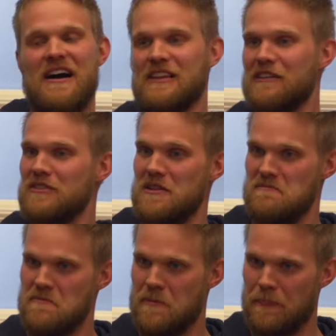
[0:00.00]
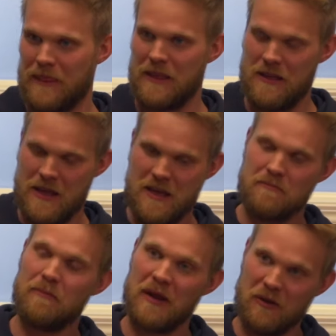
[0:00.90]
I loved it.
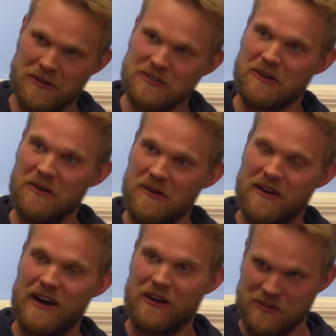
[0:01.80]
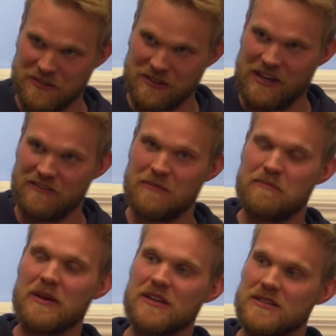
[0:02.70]
But also, I also loved it
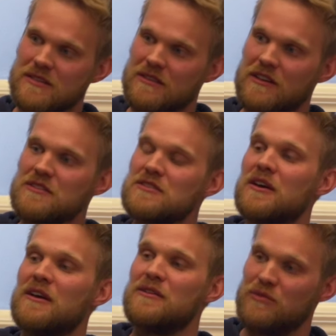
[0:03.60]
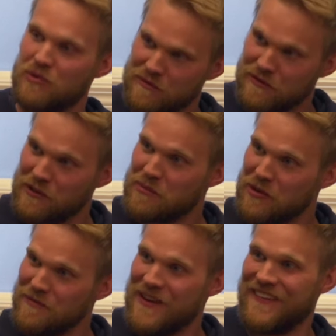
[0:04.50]
because there's room for
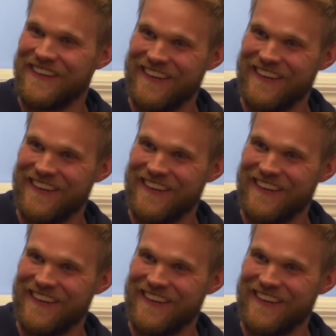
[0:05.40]
improvement.